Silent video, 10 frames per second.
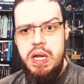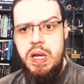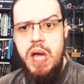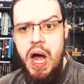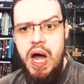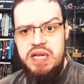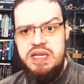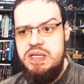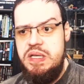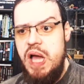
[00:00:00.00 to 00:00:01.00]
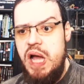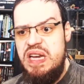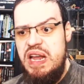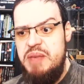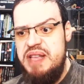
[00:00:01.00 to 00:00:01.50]
God, this
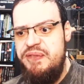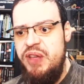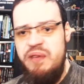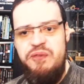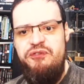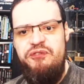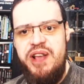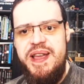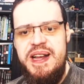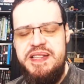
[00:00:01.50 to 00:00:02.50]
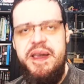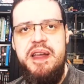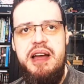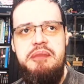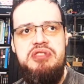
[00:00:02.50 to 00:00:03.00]
goddamn Netflix. Fucking
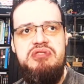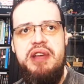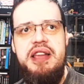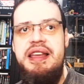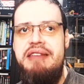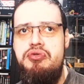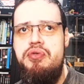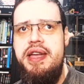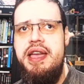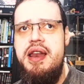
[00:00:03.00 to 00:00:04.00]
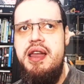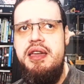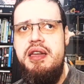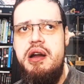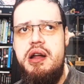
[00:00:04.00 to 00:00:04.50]
SJWs really,
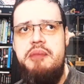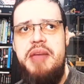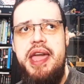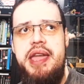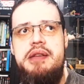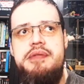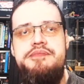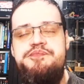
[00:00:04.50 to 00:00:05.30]
really irk me.